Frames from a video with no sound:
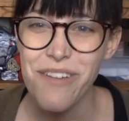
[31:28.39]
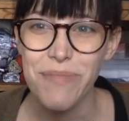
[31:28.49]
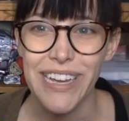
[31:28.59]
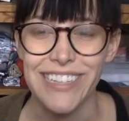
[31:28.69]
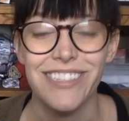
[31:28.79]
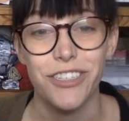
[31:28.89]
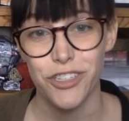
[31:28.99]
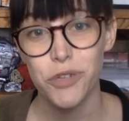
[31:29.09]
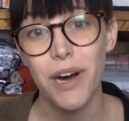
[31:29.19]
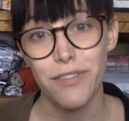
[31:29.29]
because
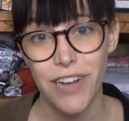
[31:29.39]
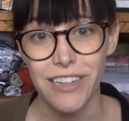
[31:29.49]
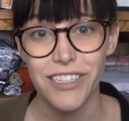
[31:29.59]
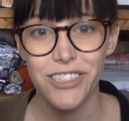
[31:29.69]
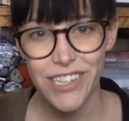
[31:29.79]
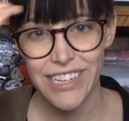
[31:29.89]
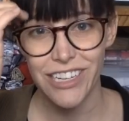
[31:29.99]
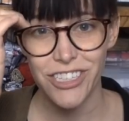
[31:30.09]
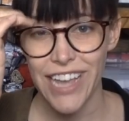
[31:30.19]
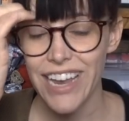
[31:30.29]
there's 12 colors in
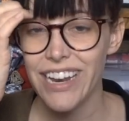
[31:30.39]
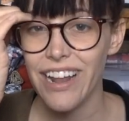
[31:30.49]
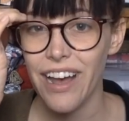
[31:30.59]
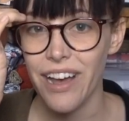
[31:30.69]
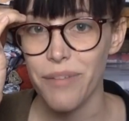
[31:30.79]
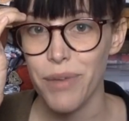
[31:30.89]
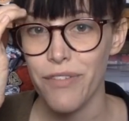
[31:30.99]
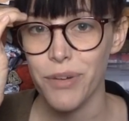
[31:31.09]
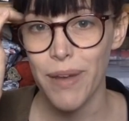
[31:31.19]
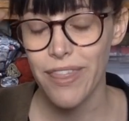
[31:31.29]
each set
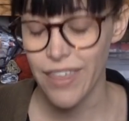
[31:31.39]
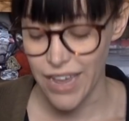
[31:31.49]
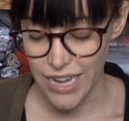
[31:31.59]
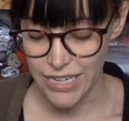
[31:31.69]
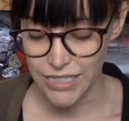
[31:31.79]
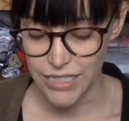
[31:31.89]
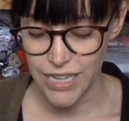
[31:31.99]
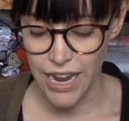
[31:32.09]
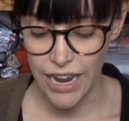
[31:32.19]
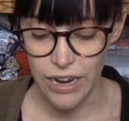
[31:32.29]
every month, and
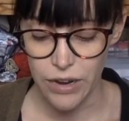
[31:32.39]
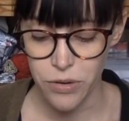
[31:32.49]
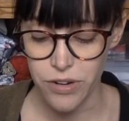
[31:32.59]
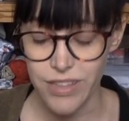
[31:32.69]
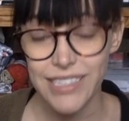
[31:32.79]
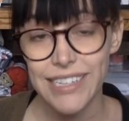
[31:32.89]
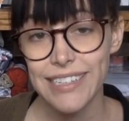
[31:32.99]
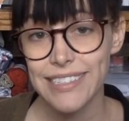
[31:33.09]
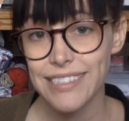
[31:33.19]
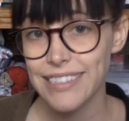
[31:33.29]
I ordered the
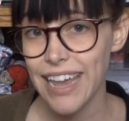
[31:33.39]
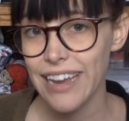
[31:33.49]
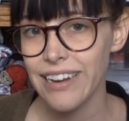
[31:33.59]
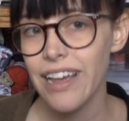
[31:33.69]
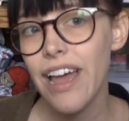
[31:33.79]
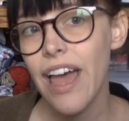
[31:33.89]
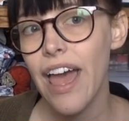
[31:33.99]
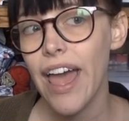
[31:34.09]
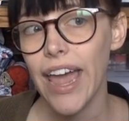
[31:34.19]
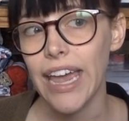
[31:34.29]
6 skein,
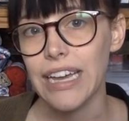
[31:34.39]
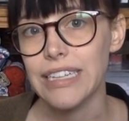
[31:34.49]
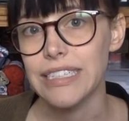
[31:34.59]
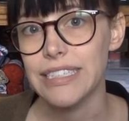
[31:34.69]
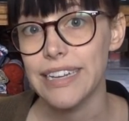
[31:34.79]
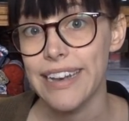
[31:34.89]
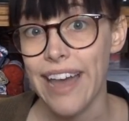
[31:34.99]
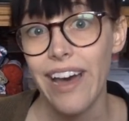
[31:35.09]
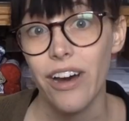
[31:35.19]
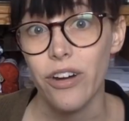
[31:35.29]
and
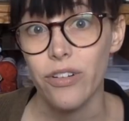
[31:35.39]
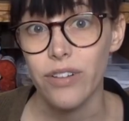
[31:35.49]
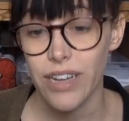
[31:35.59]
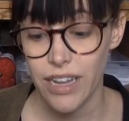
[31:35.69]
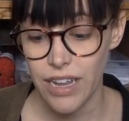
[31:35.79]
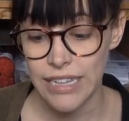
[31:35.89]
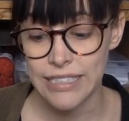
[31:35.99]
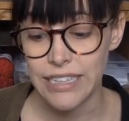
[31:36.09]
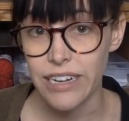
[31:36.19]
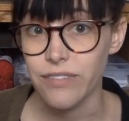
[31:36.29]
now
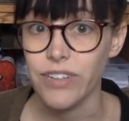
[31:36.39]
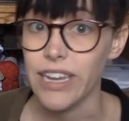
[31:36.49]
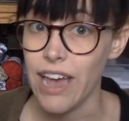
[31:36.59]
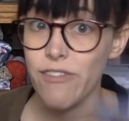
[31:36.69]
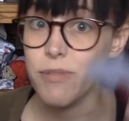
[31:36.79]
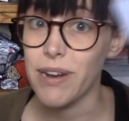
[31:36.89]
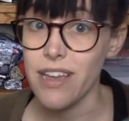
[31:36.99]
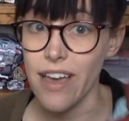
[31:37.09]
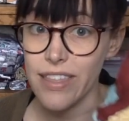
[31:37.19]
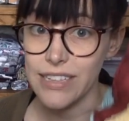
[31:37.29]
instead of like everybody
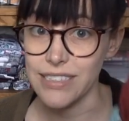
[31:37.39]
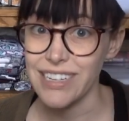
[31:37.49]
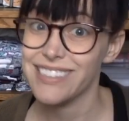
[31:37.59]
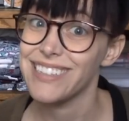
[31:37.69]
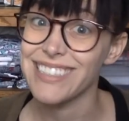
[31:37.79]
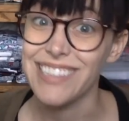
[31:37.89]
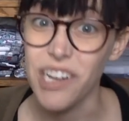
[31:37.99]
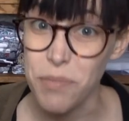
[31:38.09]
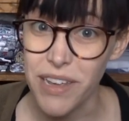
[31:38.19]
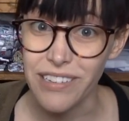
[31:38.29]
got these 6, it's
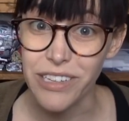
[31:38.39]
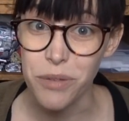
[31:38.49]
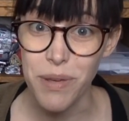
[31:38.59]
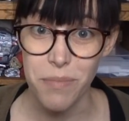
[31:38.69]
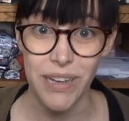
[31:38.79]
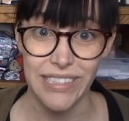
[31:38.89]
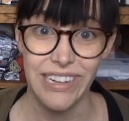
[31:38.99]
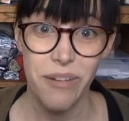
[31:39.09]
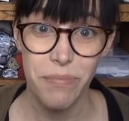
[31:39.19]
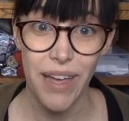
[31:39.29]
gonna be a little bit mixed
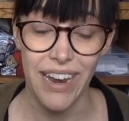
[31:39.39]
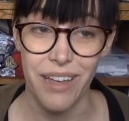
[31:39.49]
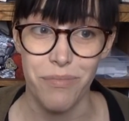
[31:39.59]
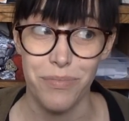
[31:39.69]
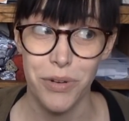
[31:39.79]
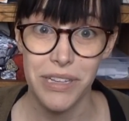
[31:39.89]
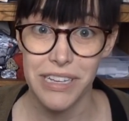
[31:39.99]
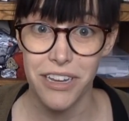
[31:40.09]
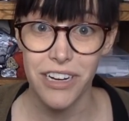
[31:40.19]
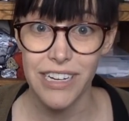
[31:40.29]
up, and I'm really
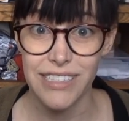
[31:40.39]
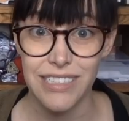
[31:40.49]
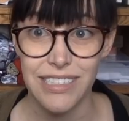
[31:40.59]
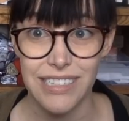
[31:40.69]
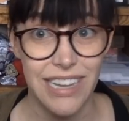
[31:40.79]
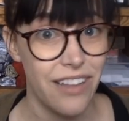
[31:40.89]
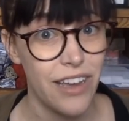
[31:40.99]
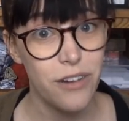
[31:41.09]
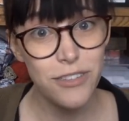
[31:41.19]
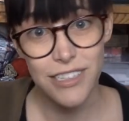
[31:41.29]
curious to see how
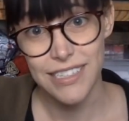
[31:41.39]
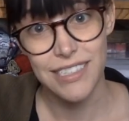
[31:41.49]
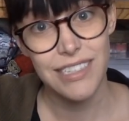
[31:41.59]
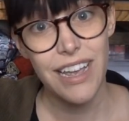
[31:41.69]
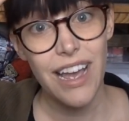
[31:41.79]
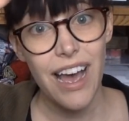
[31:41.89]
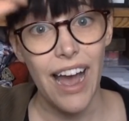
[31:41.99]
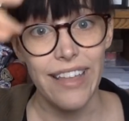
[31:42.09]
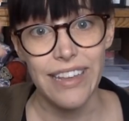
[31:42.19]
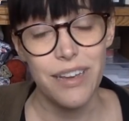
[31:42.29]
that goes, because
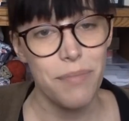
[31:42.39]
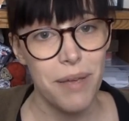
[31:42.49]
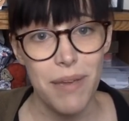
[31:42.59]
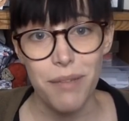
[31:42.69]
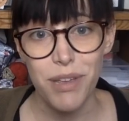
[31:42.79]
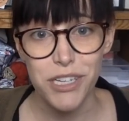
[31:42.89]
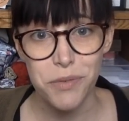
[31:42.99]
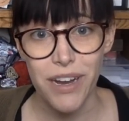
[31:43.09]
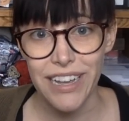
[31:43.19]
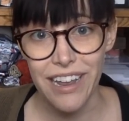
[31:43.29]
I think it might make me just
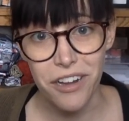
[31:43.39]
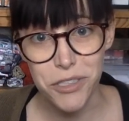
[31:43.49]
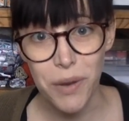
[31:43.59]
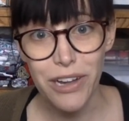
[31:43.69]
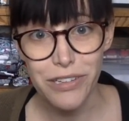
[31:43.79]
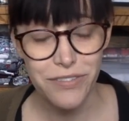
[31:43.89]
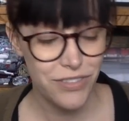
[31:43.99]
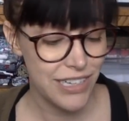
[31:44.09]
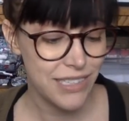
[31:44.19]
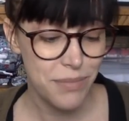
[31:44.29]
want to get all 12
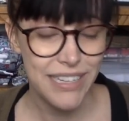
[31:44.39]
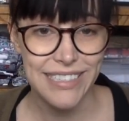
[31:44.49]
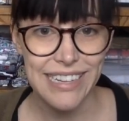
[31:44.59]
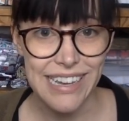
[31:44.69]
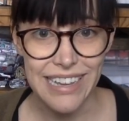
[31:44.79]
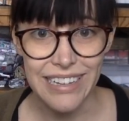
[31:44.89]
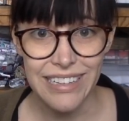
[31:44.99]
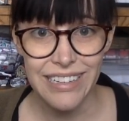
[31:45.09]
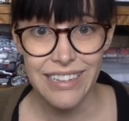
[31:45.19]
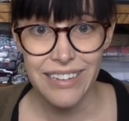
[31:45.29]
because I'm gonna see
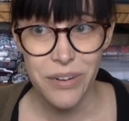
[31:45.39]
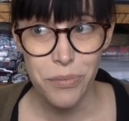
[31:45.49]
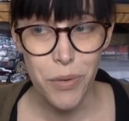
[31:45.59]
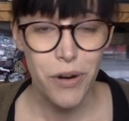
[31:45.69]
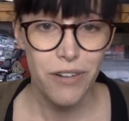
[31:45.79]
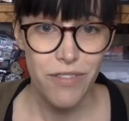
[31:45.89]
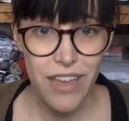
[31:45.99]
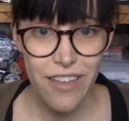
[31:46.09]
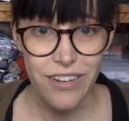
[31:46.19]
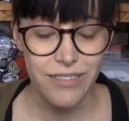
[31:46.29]
more of
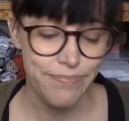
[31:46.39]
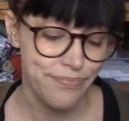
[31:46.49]
the other.